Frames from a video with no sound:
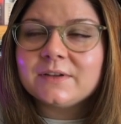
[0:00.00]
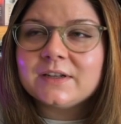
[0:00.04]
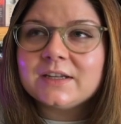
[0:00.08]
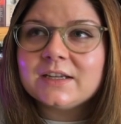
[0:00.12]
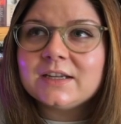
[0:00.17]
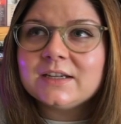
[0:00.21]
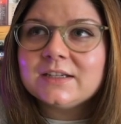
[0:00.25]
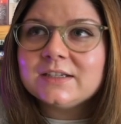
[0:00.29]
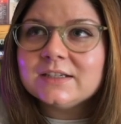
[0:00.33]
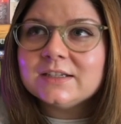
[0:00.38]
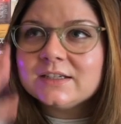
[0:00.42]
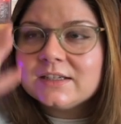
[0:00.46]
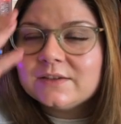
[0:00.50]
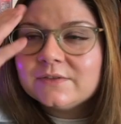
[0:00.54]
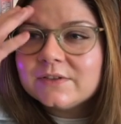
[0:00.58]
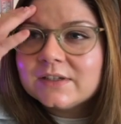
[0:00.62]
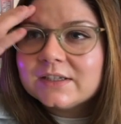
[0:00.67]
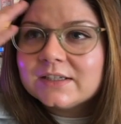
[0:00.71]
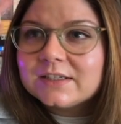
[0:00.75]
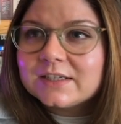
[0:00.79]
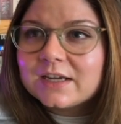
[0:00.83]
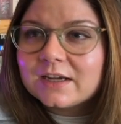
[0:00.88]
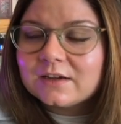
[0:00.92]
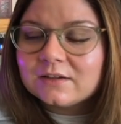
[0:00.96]
and he didn't
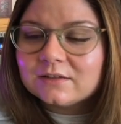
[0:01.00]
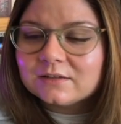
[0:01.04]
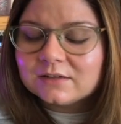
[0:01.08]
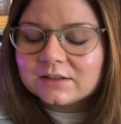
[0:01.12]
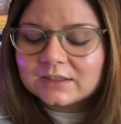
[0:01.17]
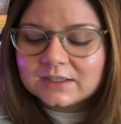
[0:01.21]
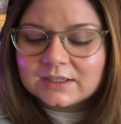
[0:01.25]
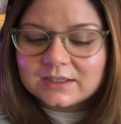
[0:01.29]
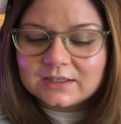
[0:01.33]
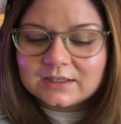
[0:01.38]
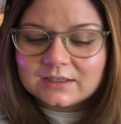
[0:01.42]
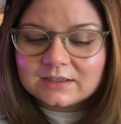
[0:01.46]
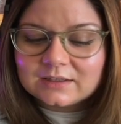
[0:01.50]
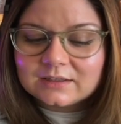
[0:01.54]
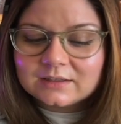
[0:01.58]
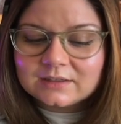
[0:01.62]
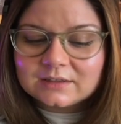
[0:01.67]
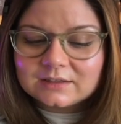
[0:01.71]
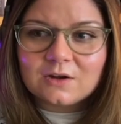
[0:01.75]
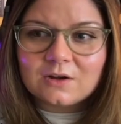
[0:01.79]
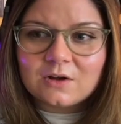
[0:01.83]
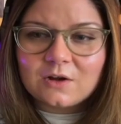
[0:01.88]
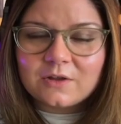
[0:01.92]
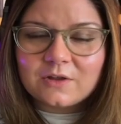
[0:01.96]
even tell Lee.
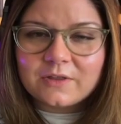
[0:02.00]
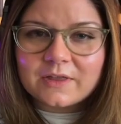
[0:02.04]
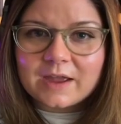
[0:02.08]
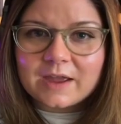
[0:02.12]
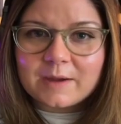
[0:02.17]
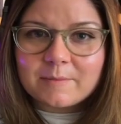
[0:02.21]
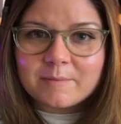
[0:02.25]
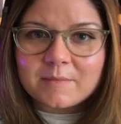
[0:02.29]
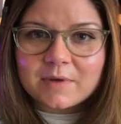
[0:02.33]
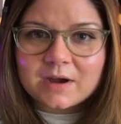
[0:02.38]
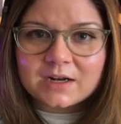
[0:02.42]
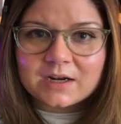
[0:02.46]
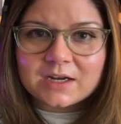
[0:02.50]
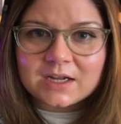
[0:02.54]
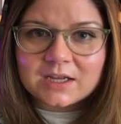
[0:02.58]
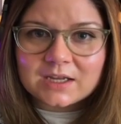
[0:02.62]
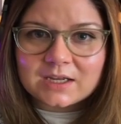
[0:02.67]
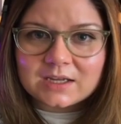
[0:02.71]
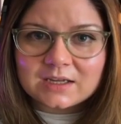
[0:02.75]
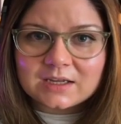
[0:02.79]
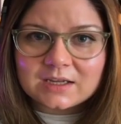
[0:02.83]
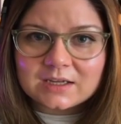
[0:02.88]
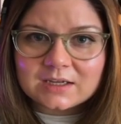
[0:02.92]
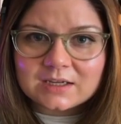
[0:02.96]
All that
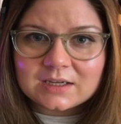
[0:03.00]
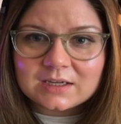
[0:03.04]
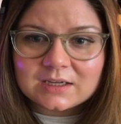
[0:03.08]
money.